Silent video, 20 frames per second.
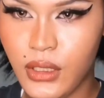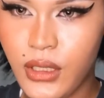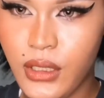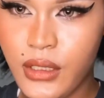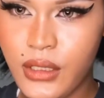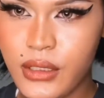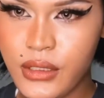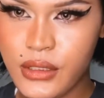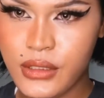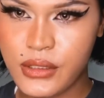
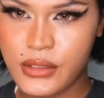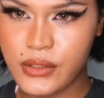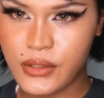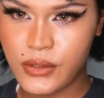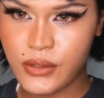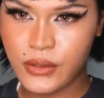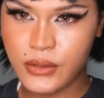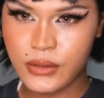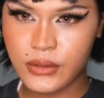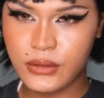
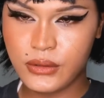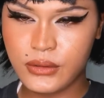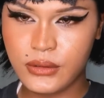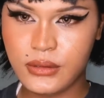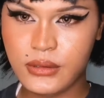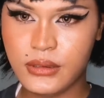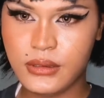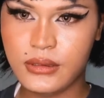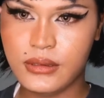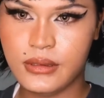So
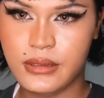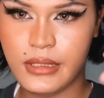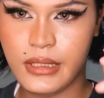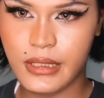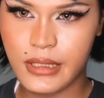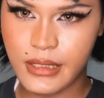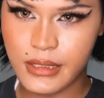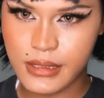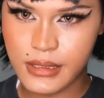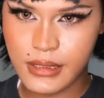
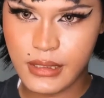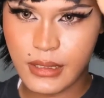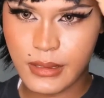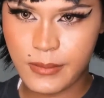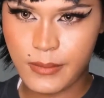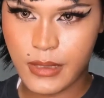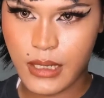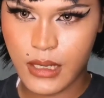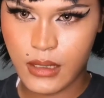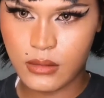it's
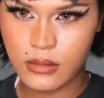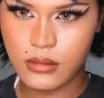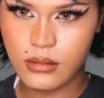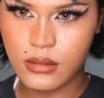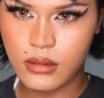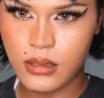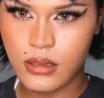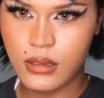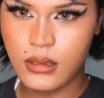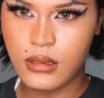about
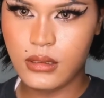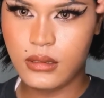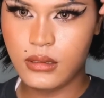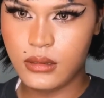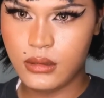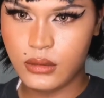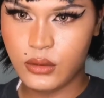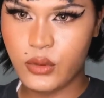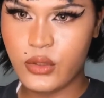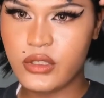
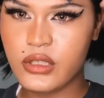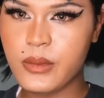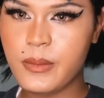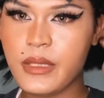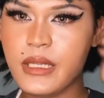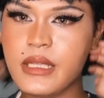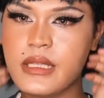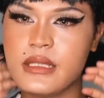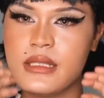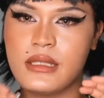20
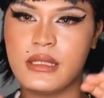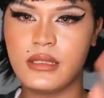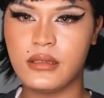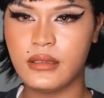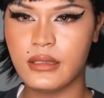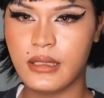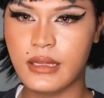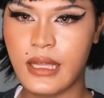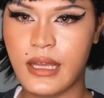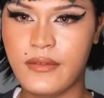minutes till
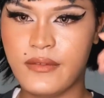11.